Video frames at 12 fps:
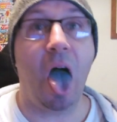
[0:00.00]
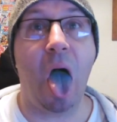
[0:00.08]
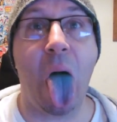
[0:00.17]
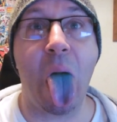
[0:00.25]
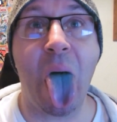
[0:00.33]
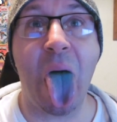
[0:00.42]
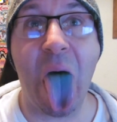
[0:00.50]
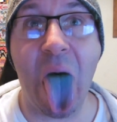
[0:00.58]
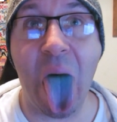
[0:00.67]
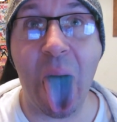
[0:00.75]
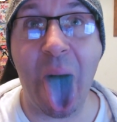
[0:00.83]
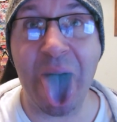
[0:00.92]
Oh,
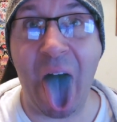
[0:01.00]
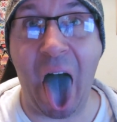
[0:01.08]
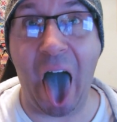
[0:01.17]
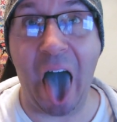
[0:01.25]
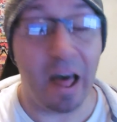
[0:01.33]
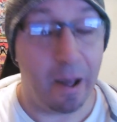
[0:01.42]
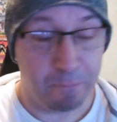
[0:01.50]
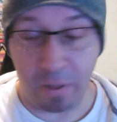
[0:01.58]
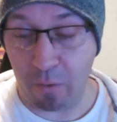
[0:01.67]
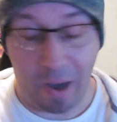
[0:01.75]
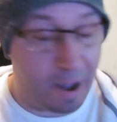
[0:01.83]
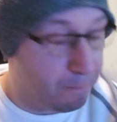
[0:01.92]
and a tongue.
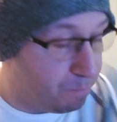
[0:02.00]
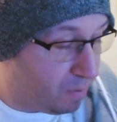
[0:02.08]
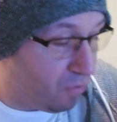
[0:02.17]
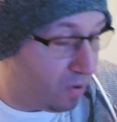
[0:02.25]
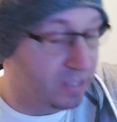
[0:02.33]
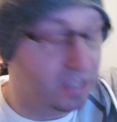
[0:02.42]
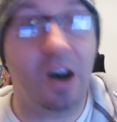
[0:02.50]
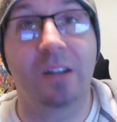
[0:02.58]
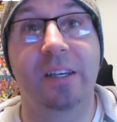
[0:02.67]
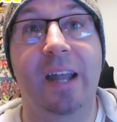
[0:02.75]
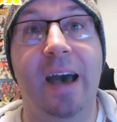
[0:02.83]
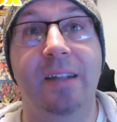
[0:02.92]
By the way, before I
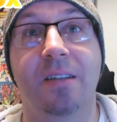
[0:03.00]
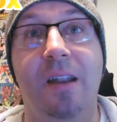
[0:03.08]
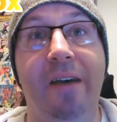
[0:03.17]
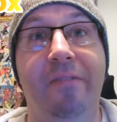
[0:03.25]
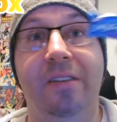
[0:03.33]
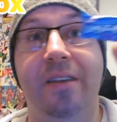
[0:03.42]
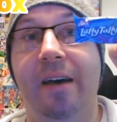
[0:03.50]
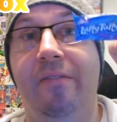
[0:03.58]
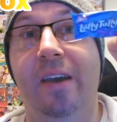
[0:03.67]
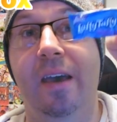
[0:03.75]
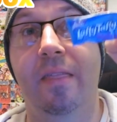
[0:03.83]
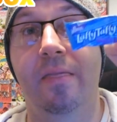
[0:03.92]
started, I had some Laffy
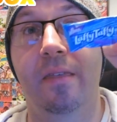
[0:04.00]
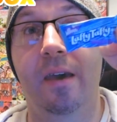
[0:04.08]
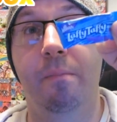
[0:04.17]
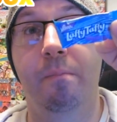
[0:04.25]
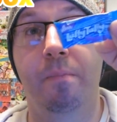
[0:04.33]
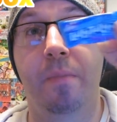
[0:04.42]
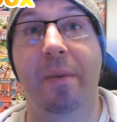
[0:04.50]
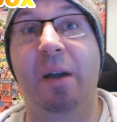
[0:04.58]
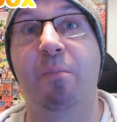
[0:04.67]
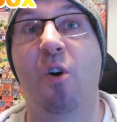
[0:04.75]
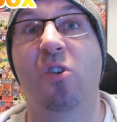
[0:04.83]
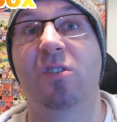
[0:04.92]
Taffy in the
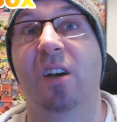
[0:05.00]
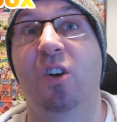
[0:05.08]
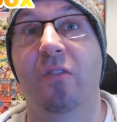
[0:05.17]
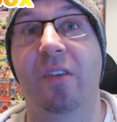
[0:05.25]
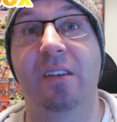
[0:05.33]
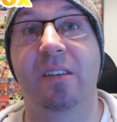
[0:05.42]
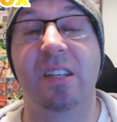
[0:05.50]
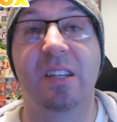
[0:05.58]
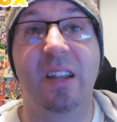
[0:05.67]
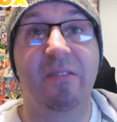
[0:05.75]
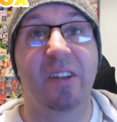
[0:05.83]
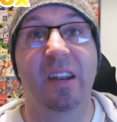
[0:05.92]
big box. I got these
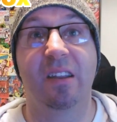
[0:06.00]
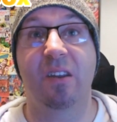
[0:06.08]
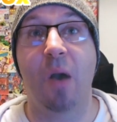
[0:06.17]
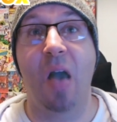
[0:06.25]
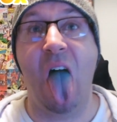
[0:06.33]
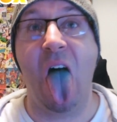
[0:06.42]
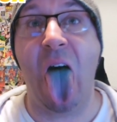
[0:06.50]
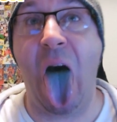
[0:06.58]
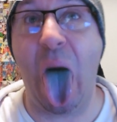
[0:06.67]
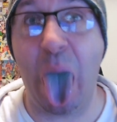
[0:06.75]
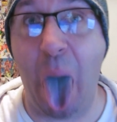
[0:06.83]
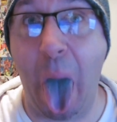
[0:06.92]
delivered in, so
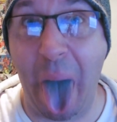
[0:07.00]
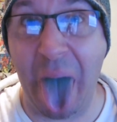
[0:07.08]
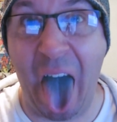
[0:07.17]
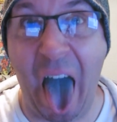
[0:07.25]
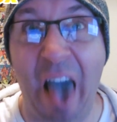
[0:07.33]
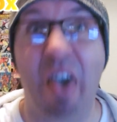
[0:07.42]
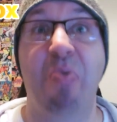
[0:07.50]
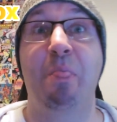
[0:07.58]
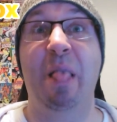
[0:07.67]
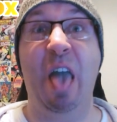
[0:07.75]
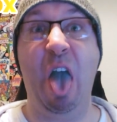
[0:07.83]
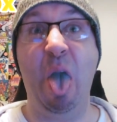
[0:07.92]
that's why my tongue's
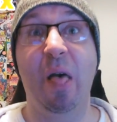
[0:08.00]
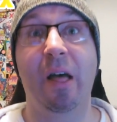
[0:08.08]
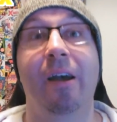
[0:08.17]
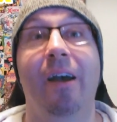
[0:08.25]
blue.